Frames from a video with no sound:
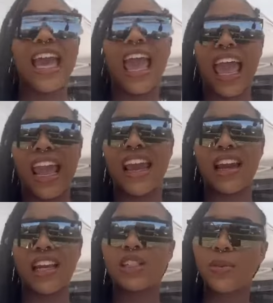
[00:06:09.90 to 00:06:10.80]

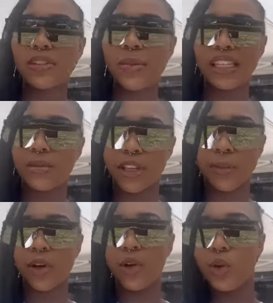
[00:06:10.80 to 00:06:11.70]
and it's supposed to make some type
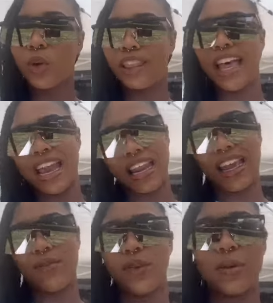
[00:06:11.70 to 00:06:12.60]
of cool
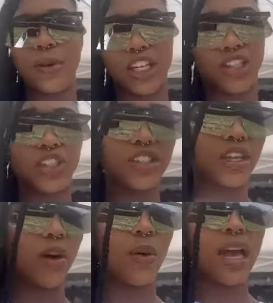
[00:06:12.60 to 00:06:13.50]
lighting for a picture.
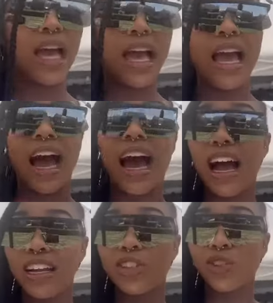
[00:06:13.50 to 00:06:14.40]
So
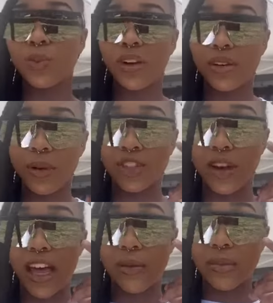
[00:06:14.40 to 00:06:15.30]
I just wanted to make sure
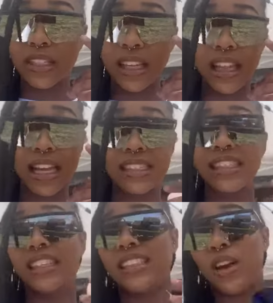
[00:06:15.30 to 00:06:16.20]
I had on my
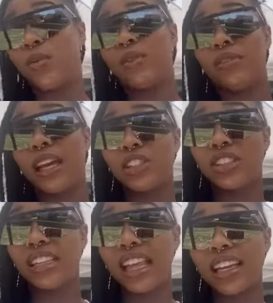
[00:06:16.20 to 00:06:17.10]
sunglasses. I want to flash
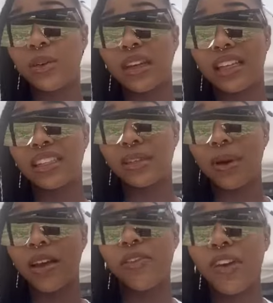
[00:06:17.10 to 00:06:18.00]
sunlight directly into
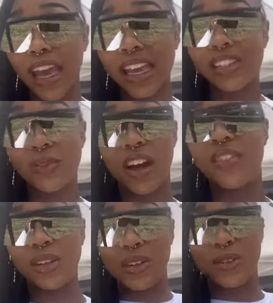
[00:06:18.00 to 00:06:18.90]
my face for obvious